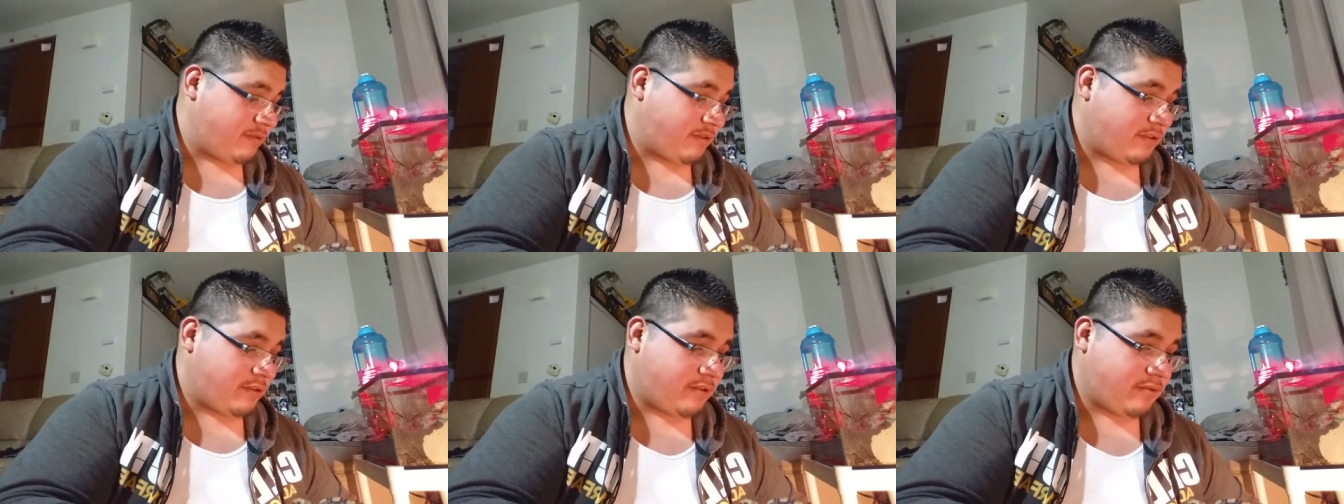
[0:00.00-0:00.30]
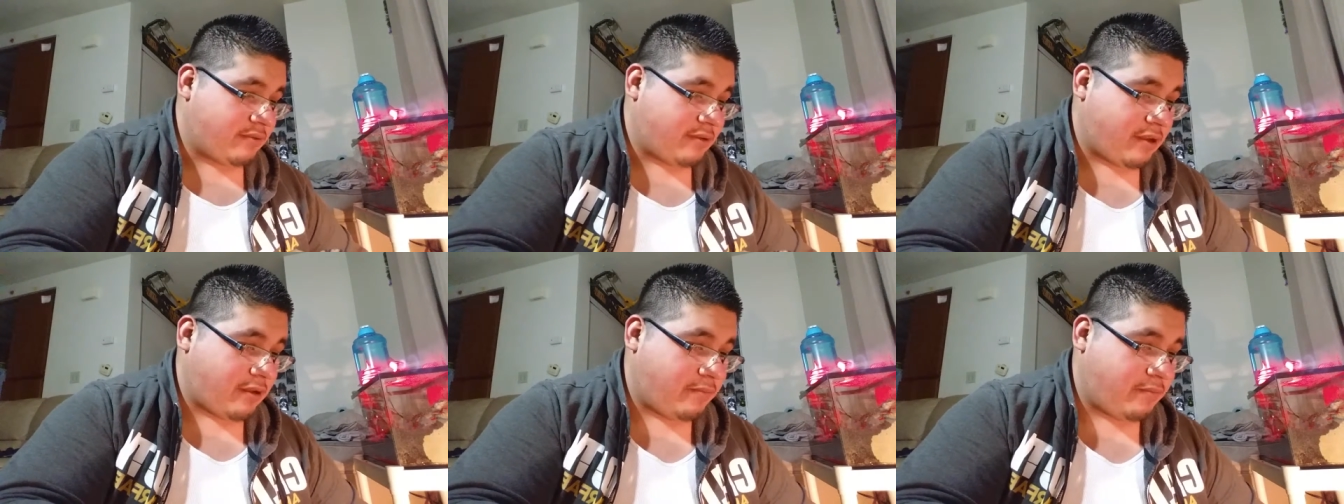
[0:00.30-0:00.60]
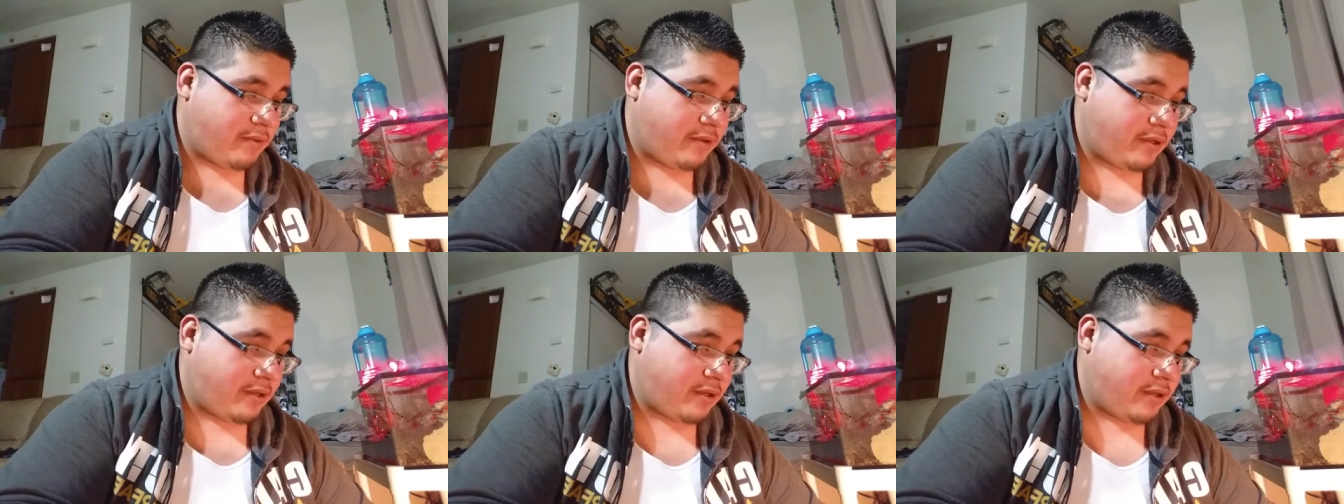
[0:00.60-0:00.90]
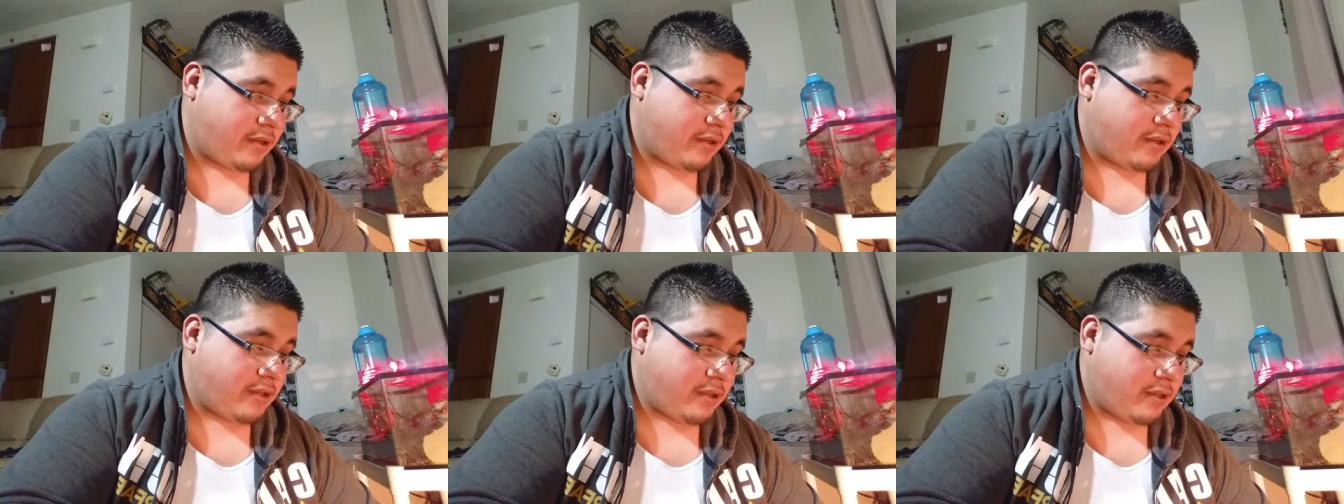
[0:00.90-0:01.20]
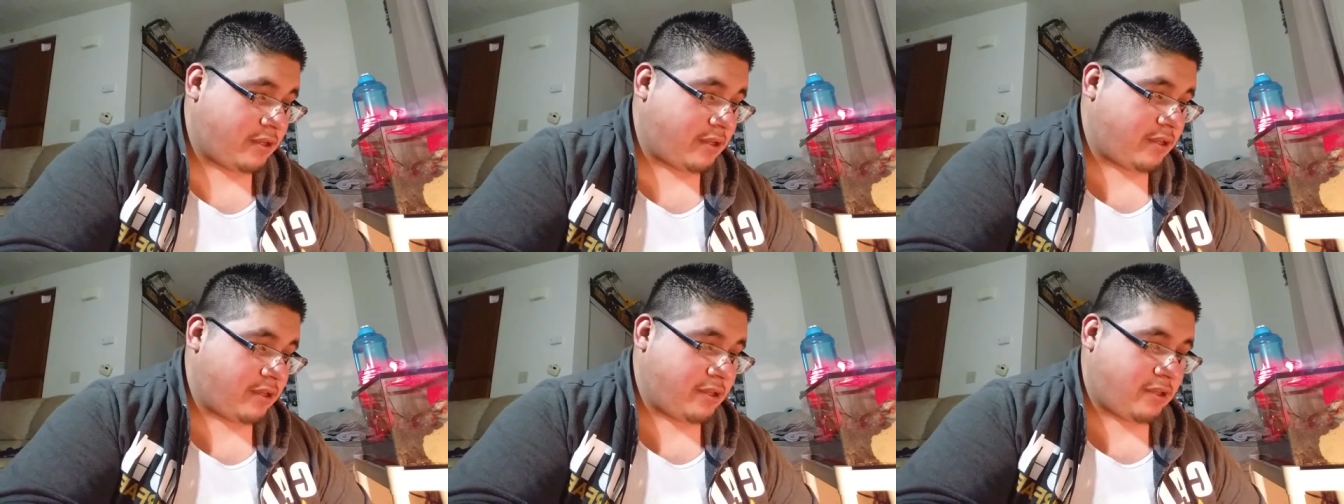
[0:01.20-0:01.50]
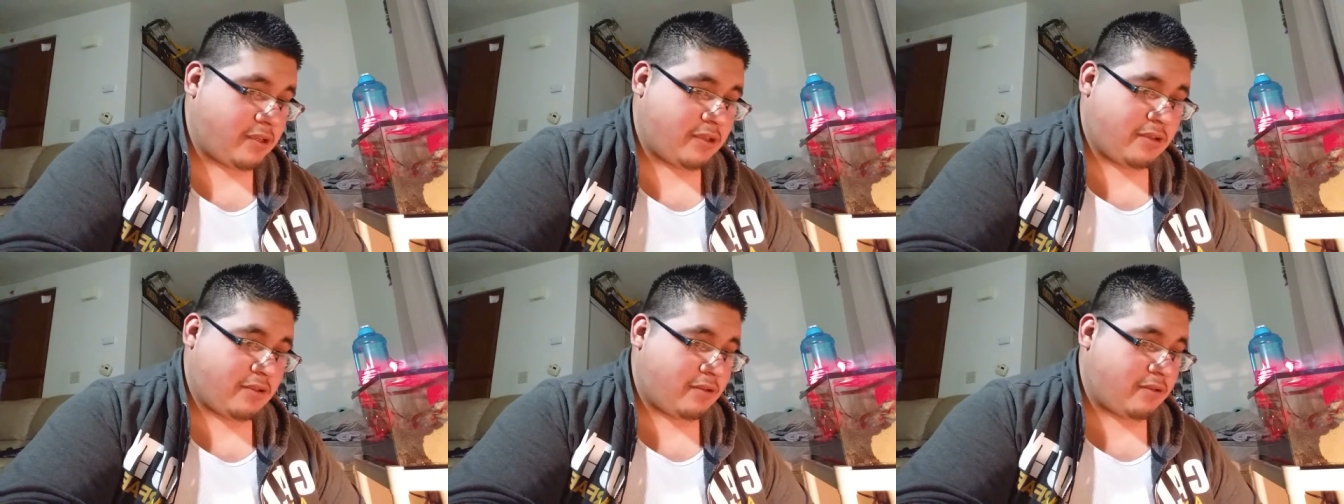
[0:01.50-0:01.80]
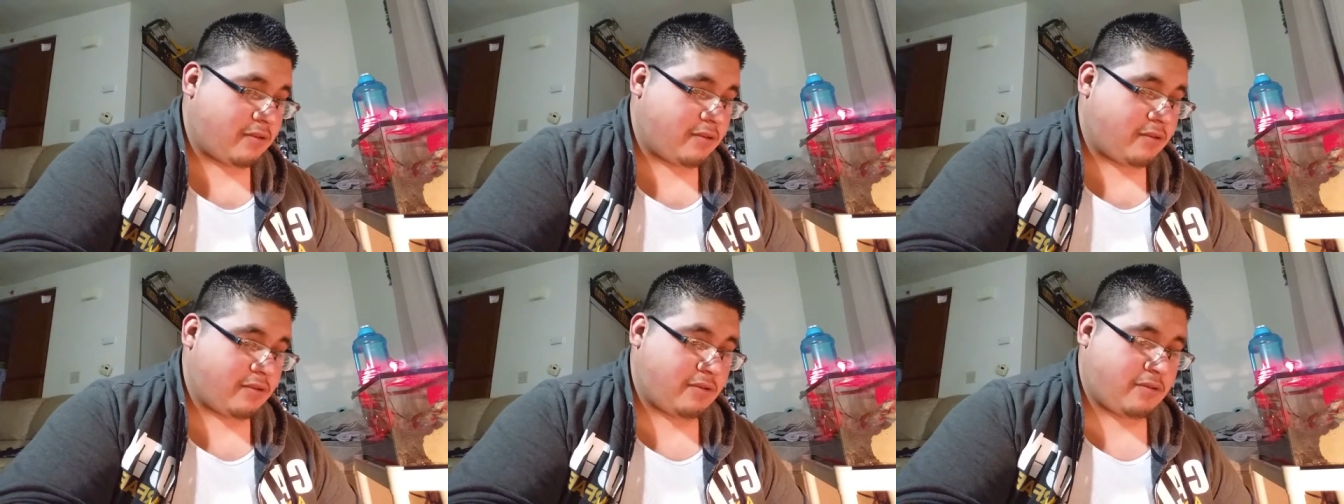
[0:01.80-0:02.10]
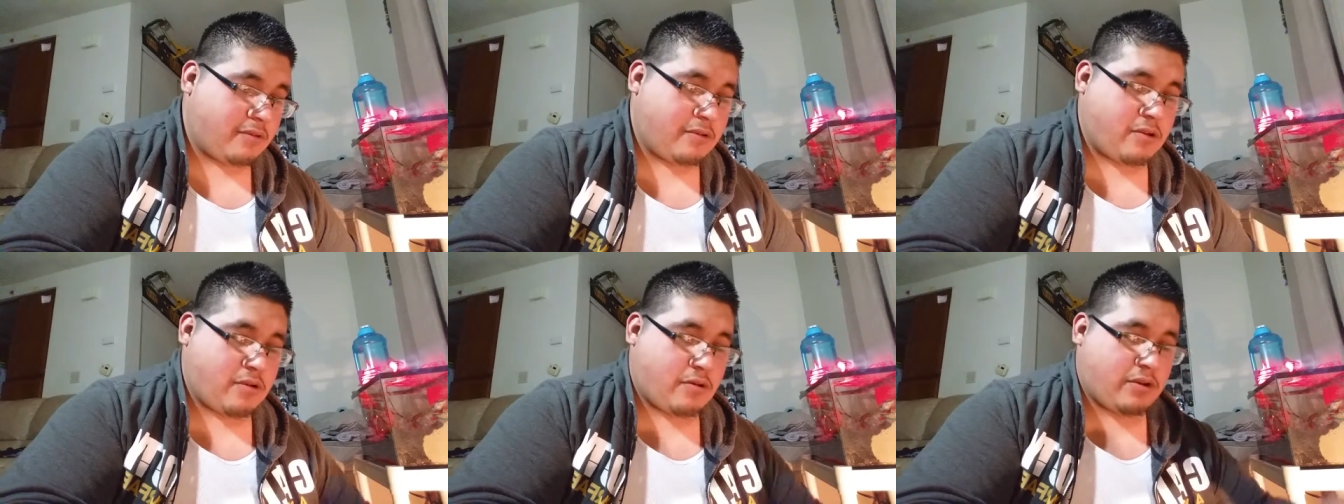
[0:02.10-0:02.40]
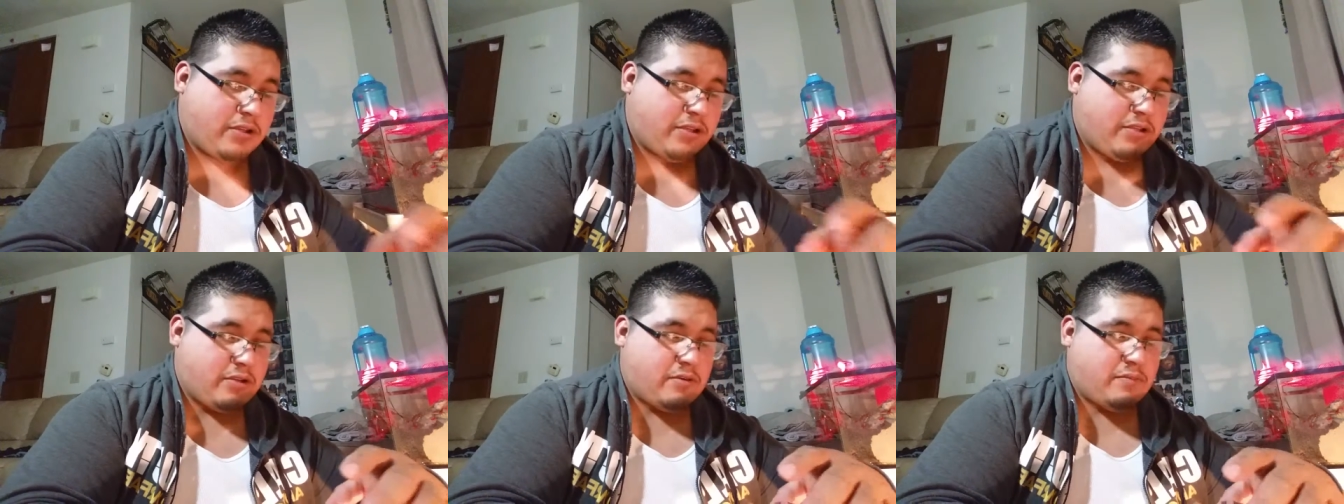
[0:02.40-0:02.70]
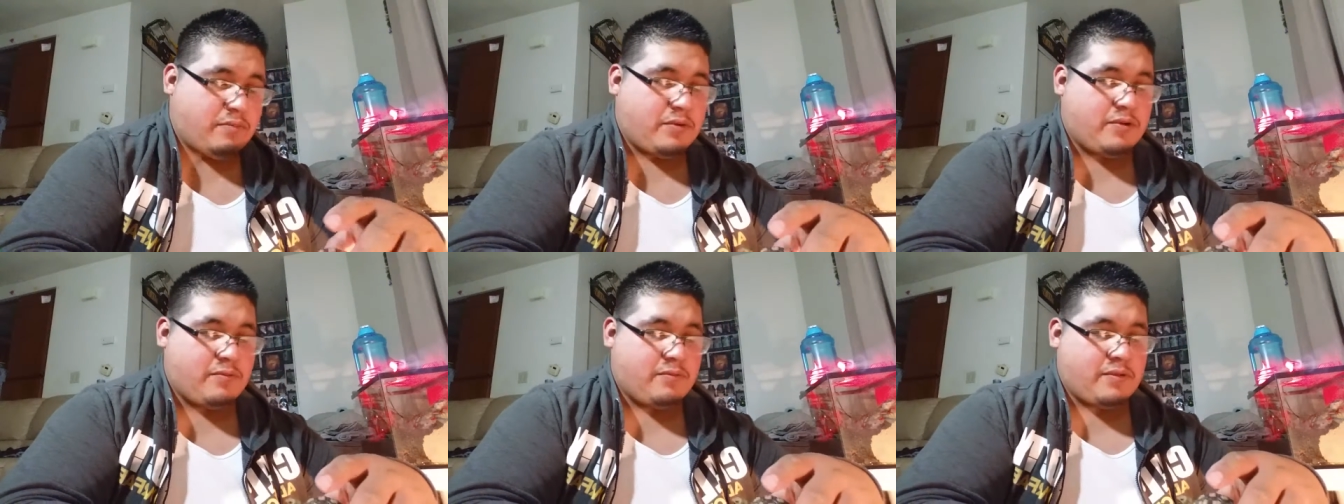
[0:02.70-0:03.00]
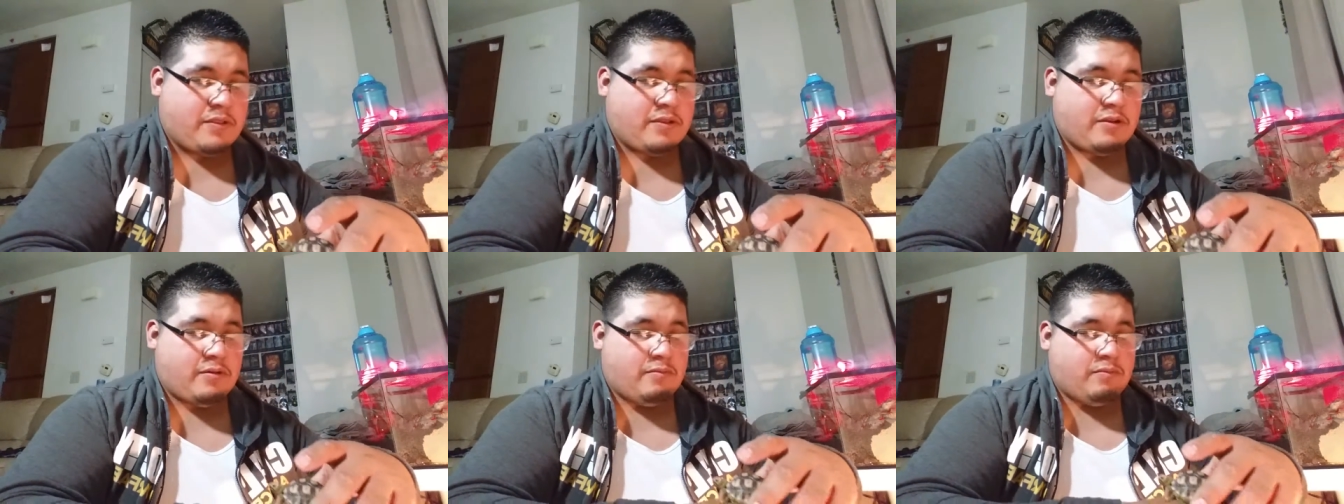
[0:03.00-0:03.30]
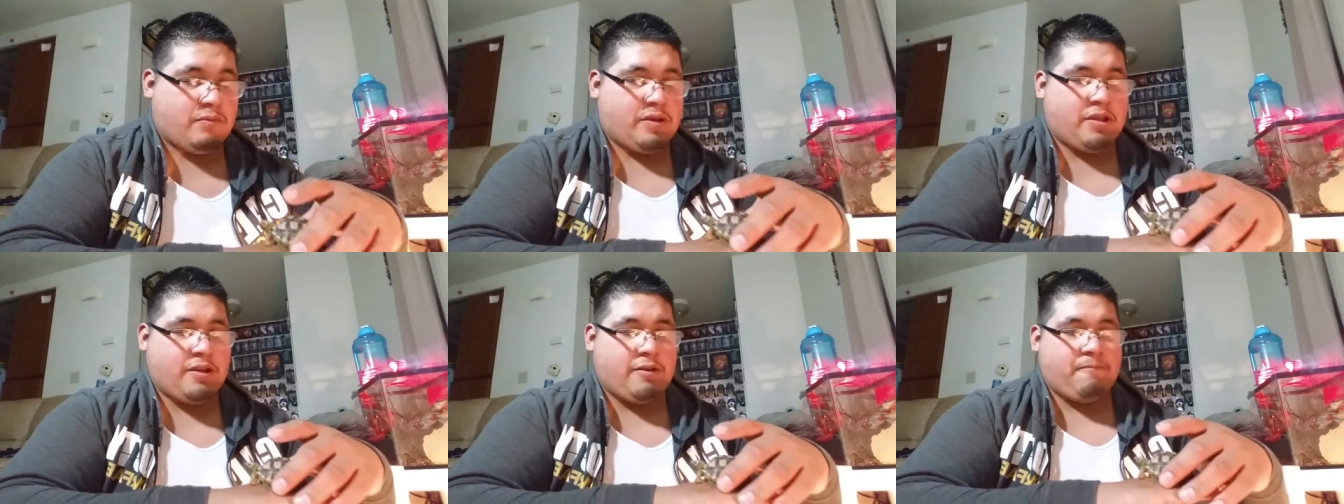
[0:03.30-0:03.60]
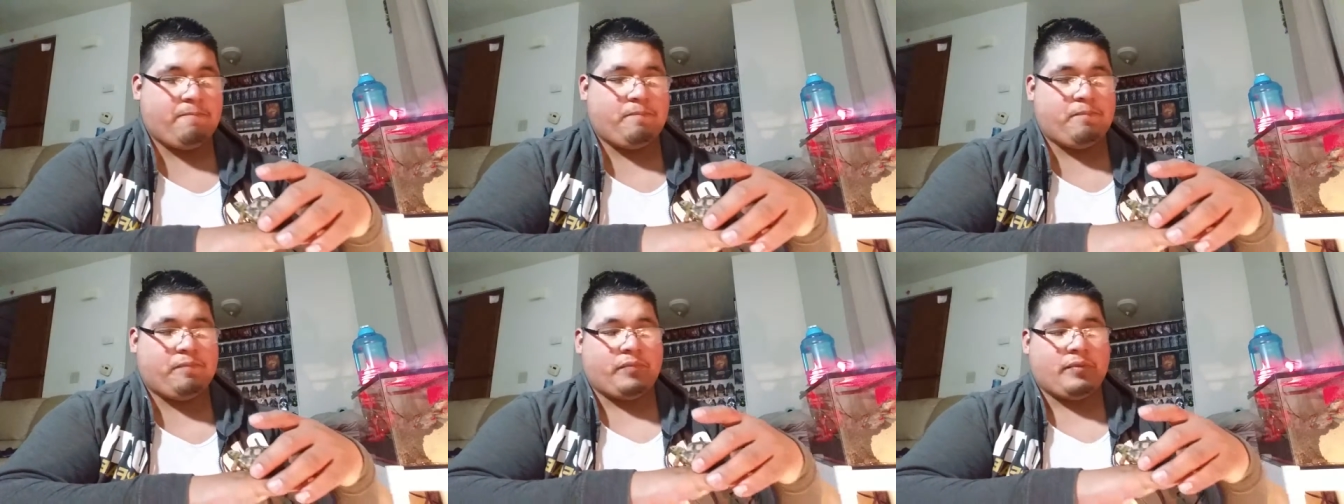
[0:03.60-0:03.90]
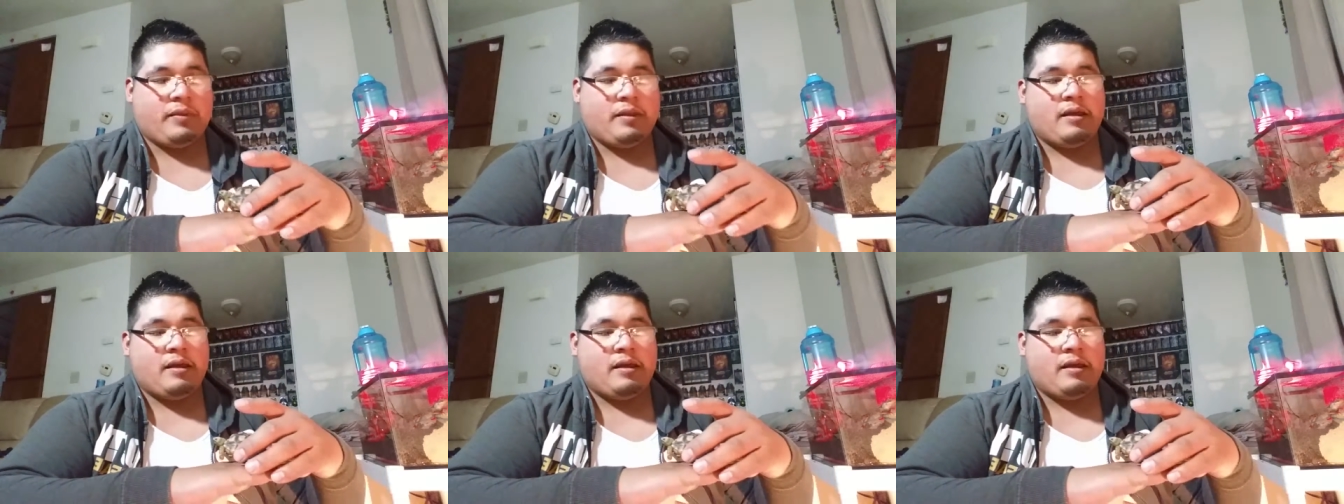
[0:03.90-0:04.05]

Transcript: Well, you know what? I'll put no, I shouldn't have put them in there. But